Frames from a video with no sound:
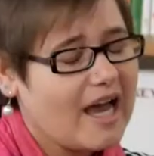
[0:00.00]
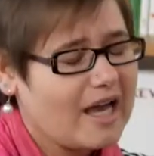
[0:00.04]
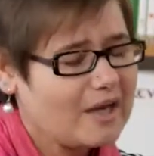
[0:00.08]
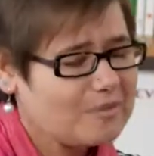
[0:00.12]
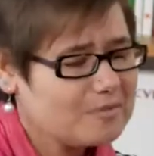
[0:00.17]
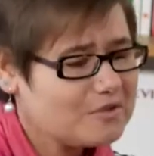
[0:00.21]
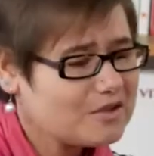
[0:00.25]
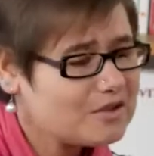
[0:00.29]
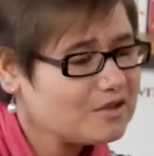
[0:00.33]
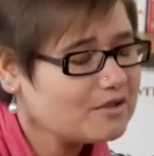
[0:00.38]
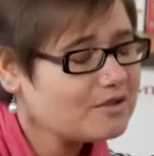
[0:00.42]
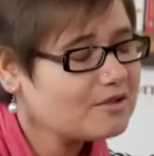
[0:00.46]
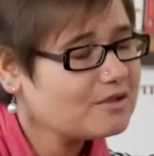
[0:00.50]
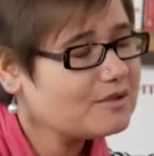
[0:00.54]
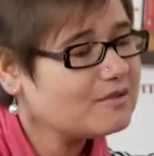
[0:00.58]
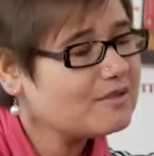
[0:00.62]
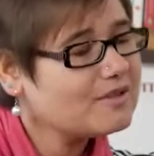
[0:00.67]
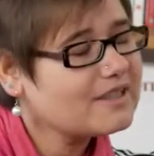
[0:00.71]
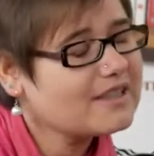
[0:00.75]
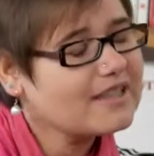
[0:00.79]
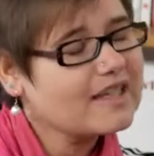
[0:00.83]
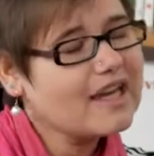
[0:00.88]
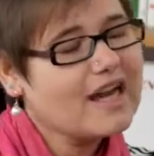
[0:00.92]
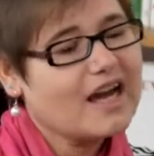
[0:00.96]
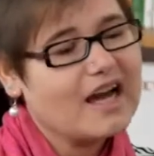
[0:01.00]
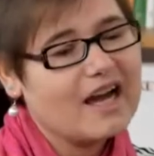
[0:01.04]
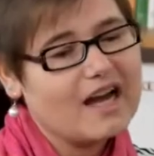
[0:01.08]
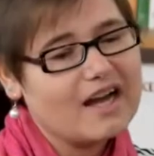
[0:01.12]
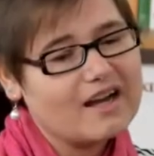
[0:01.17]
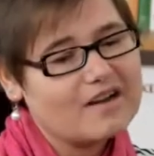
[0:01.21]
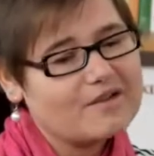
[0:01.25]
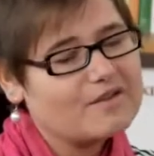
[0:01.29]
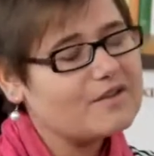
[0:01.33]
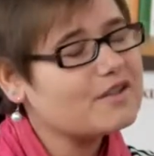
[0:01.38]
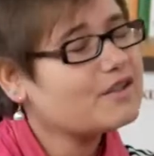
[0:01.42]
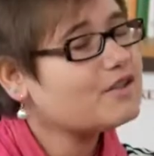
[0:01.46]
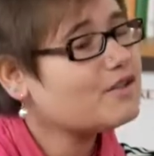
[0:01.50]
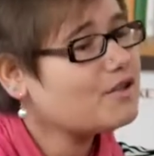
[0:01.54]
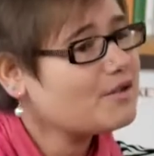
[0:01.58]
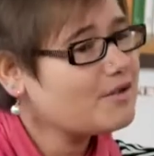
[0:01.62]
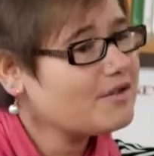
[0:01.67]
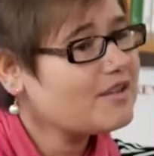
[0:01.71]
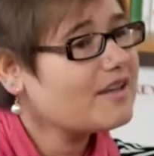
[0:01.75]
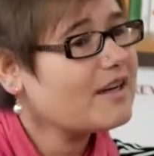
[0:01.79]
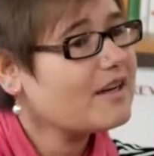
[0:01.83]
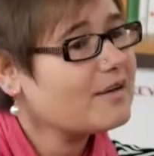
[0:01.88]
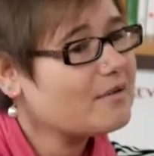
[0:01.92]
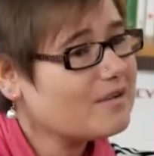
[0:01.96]
Absolutely. The two
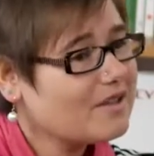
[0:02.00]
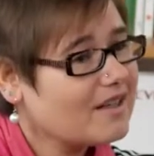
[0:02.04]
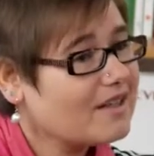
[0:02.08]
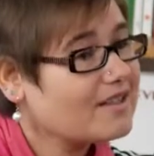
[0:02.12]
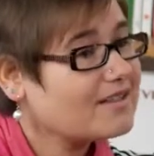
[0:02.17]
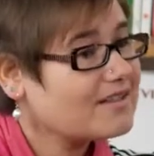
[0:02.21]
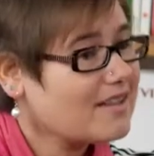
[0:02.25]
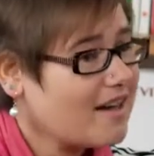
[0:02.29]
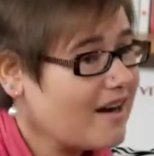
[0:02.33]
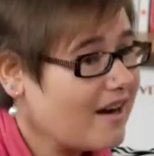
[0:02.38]
that I would like to